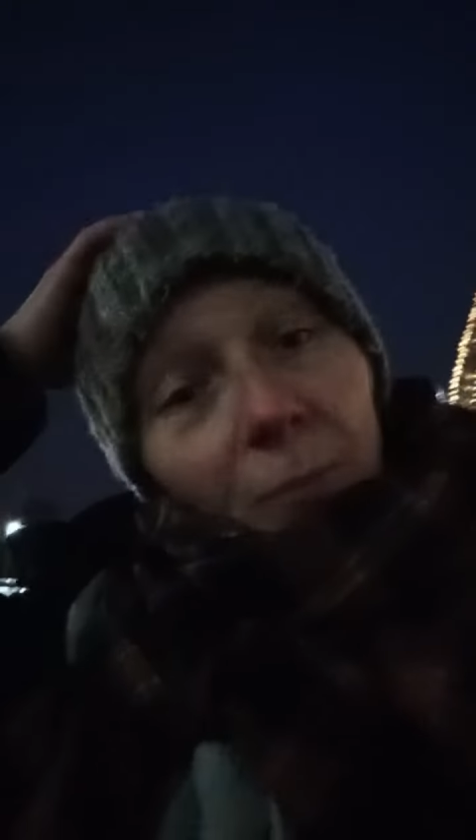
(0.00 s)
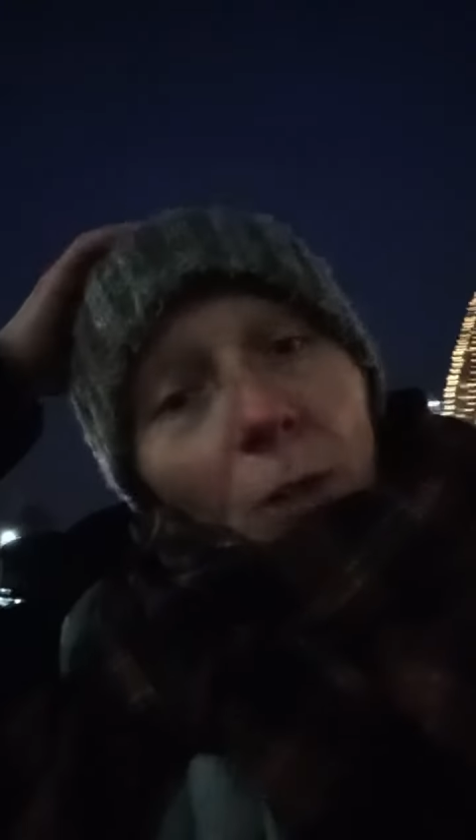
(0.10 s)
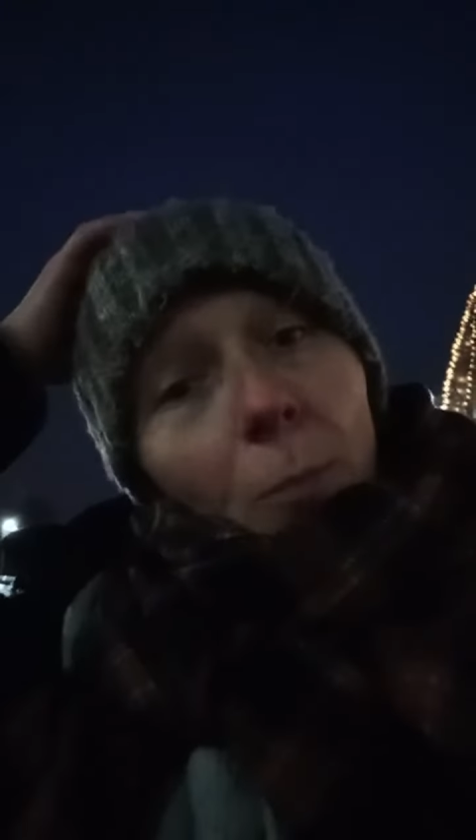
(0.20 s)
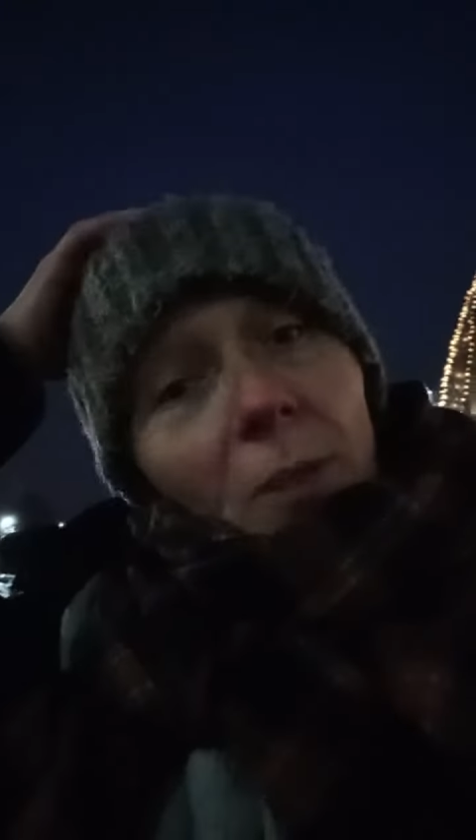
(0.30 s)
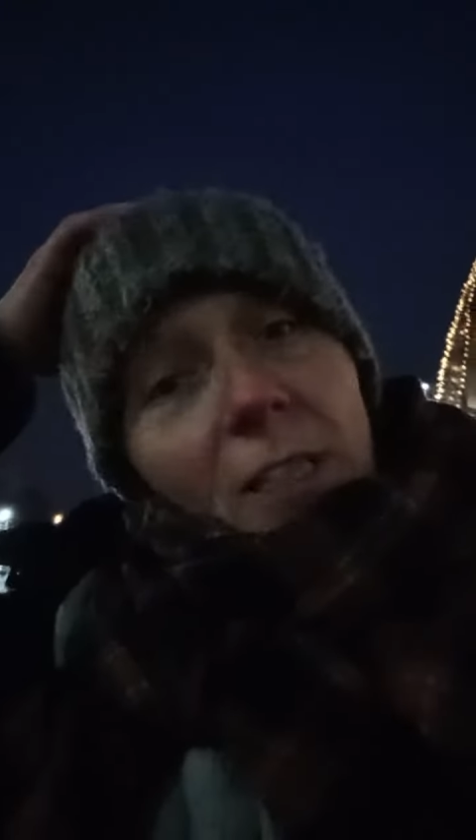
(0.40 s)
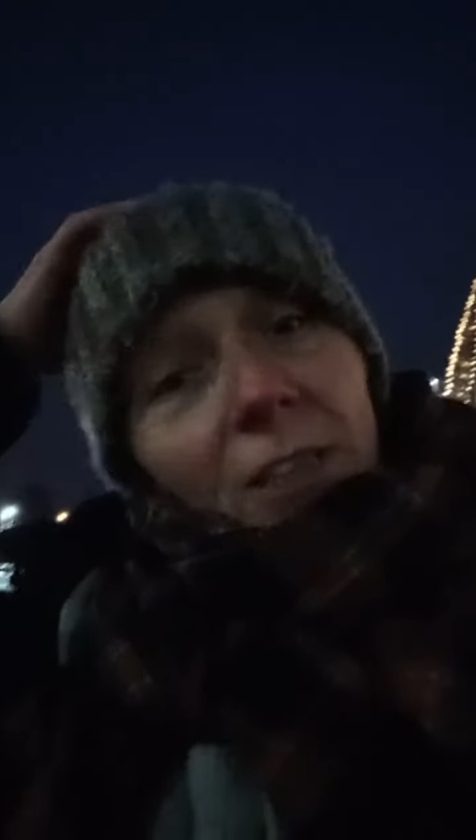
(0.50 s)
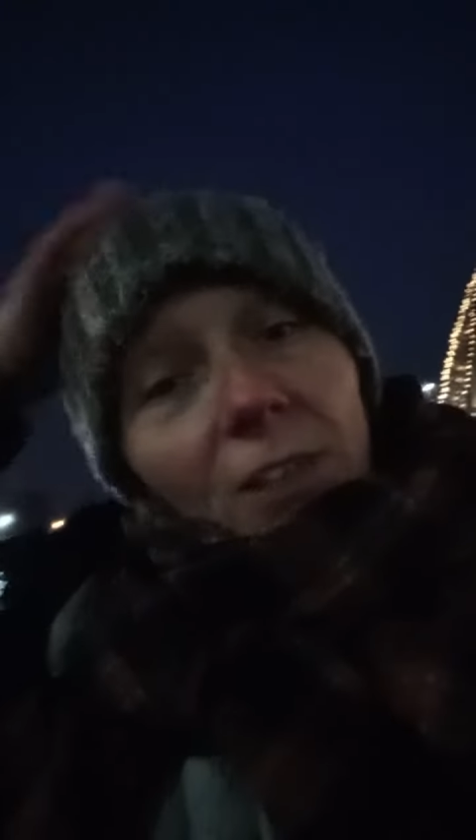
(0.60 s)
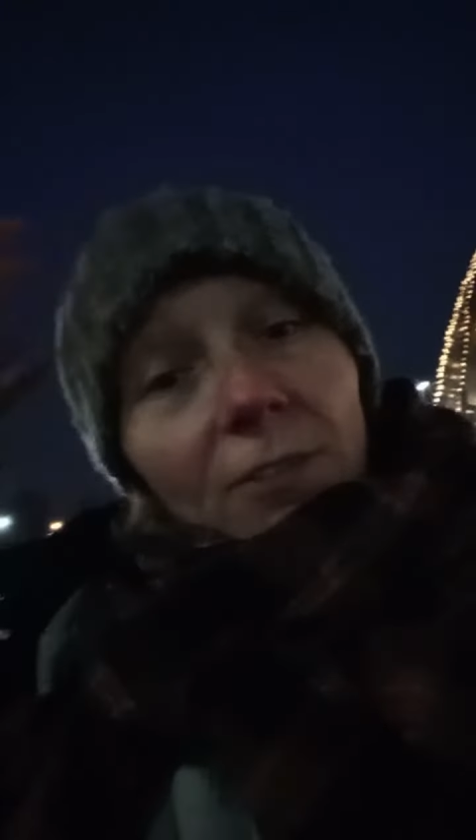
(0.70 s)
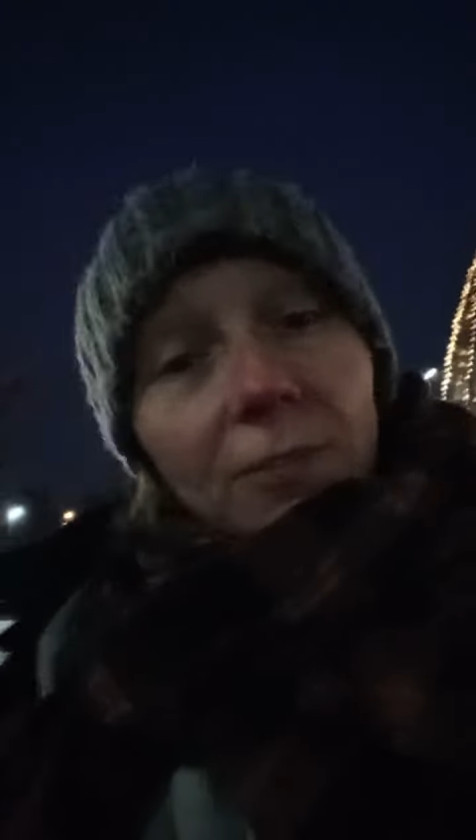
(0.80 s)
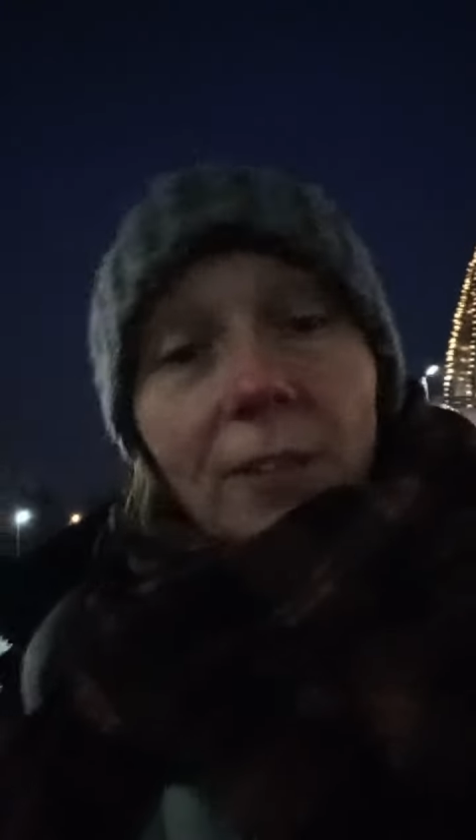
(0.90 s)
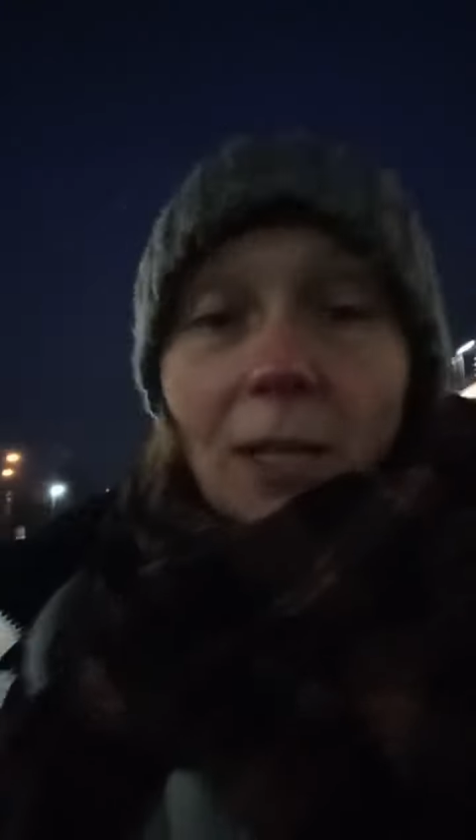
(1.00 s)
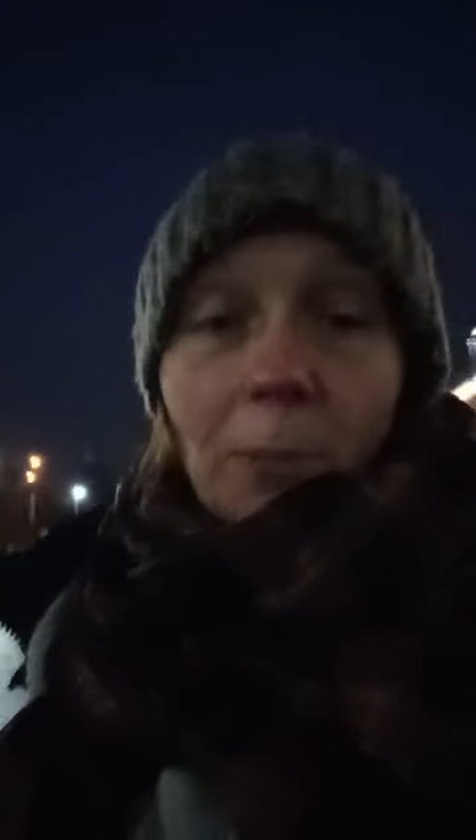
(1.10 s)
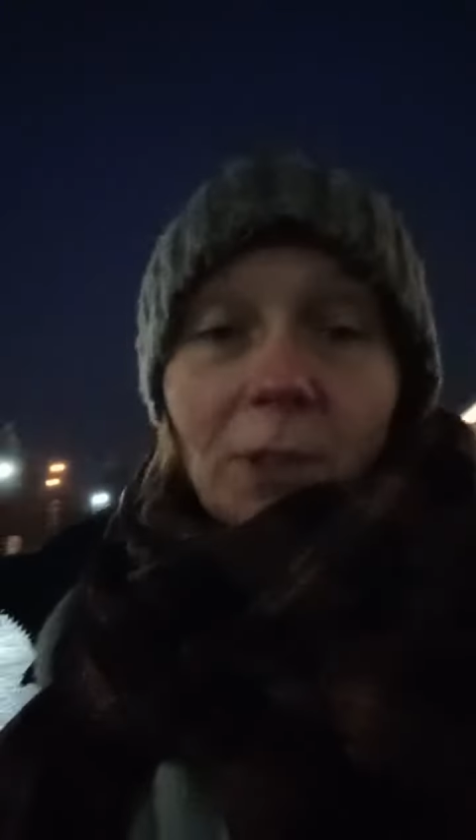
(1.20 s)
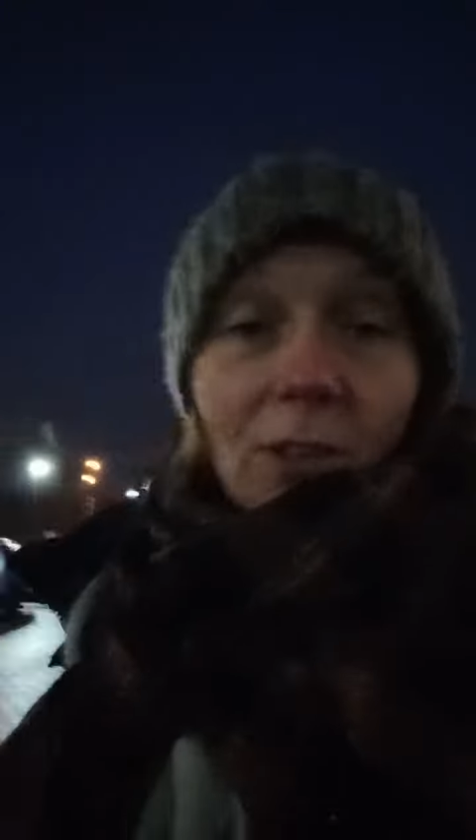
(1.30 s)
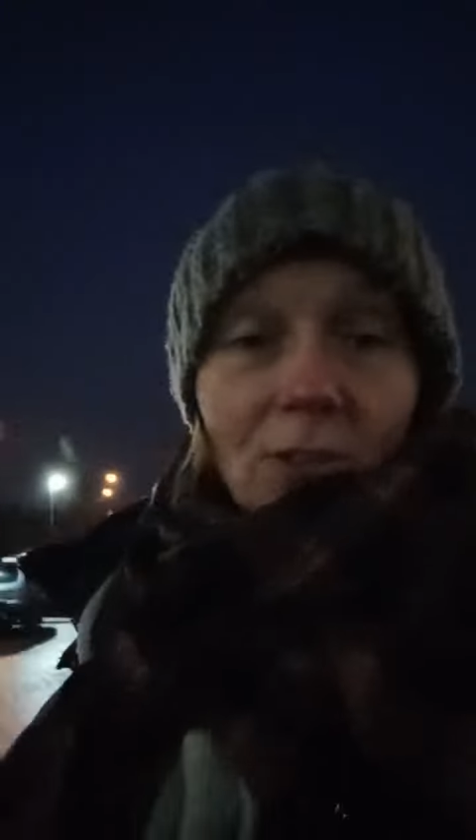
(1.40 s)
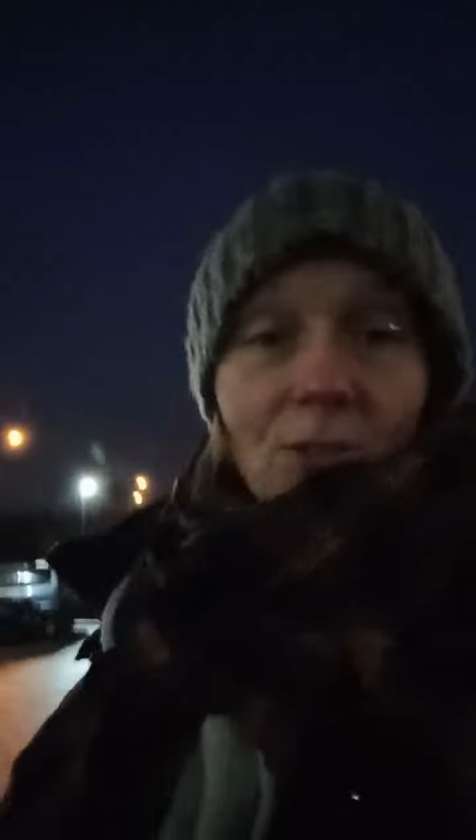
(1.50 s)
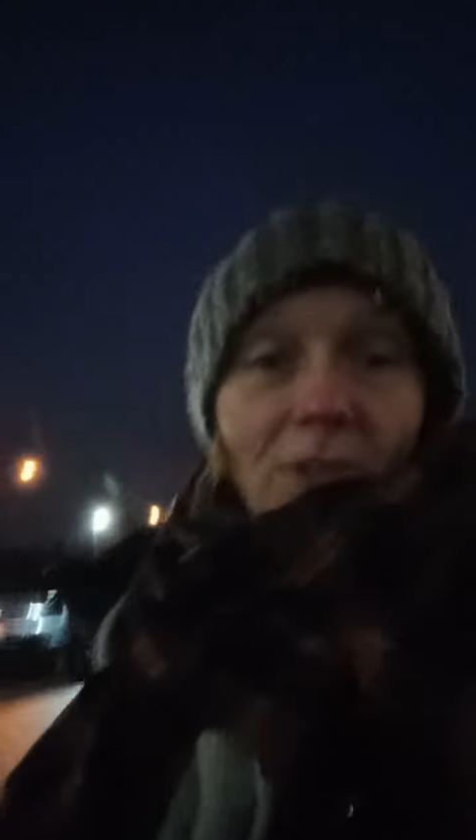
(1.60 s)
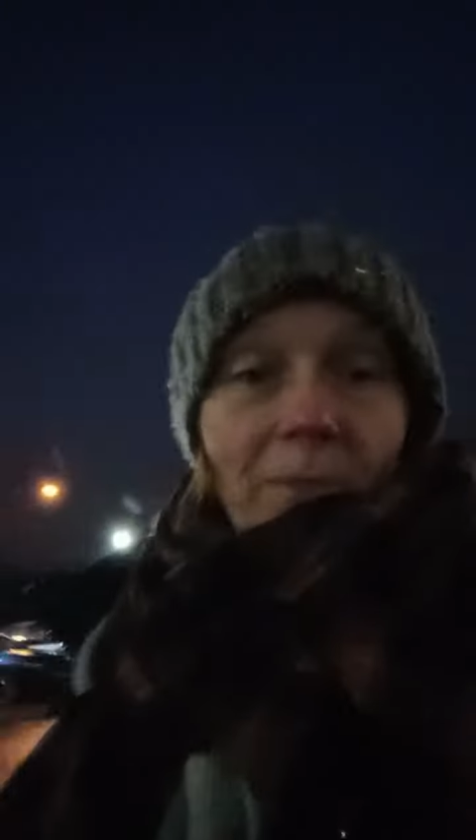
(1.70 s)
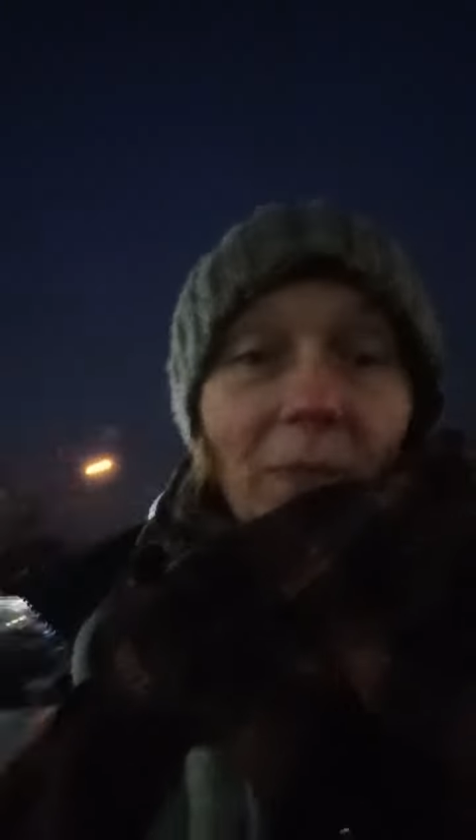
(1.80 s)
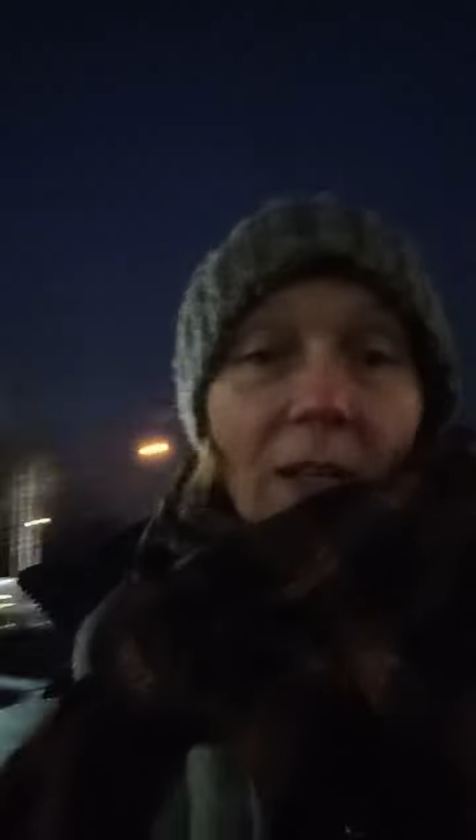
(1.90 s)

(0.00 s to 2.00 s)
comparative mythology.